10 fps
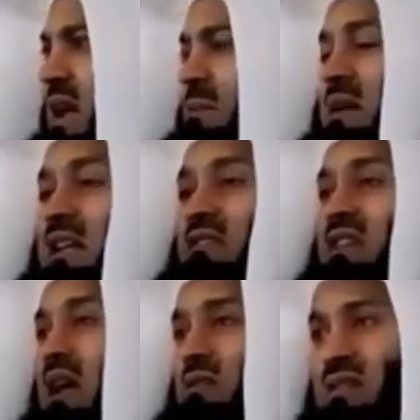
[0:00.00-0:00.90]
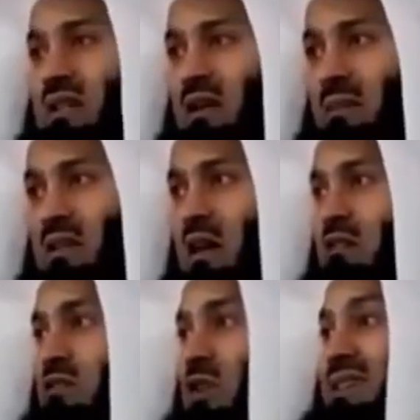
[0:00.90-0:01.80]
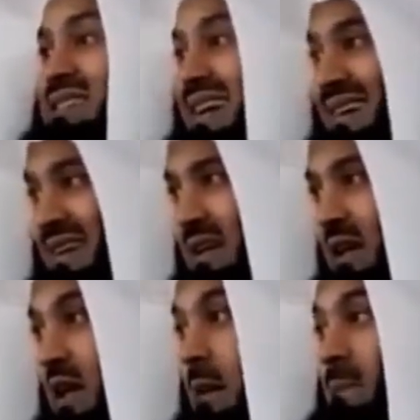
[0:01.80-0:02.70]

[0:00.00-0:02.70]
but even outside Ramadan voluntarily,